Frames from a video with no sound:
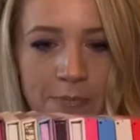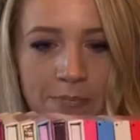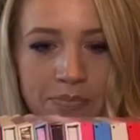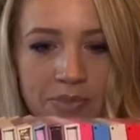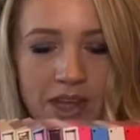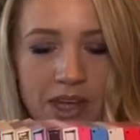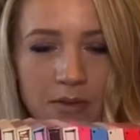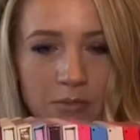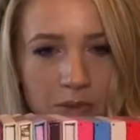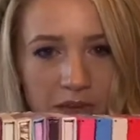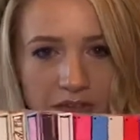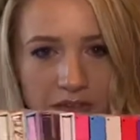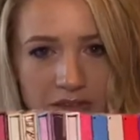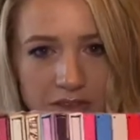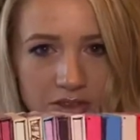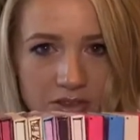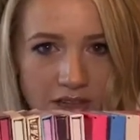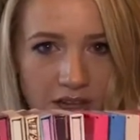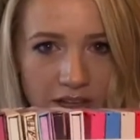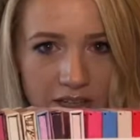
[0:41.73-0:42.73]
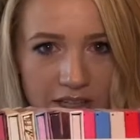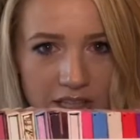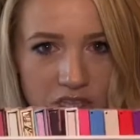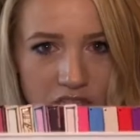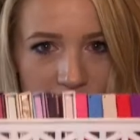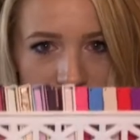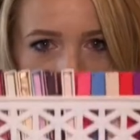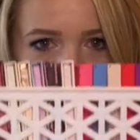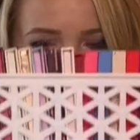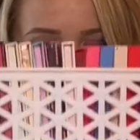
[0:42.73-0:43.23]
in my little Dollar
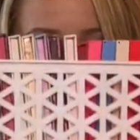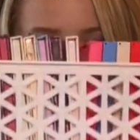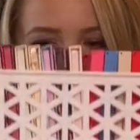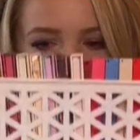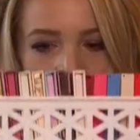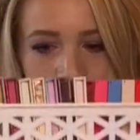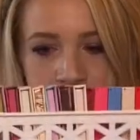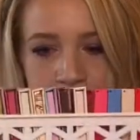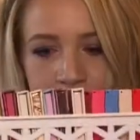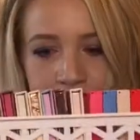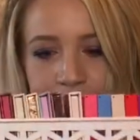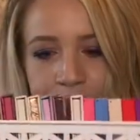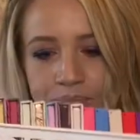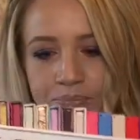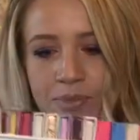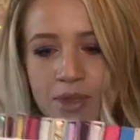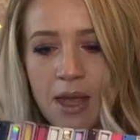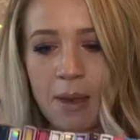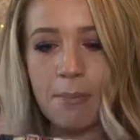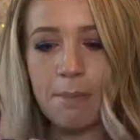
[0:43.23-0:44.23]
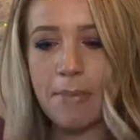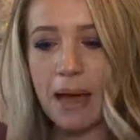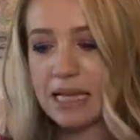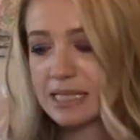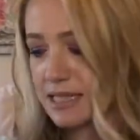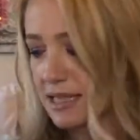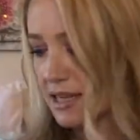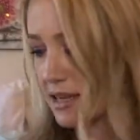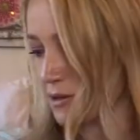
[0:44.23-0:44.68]
Tree basket.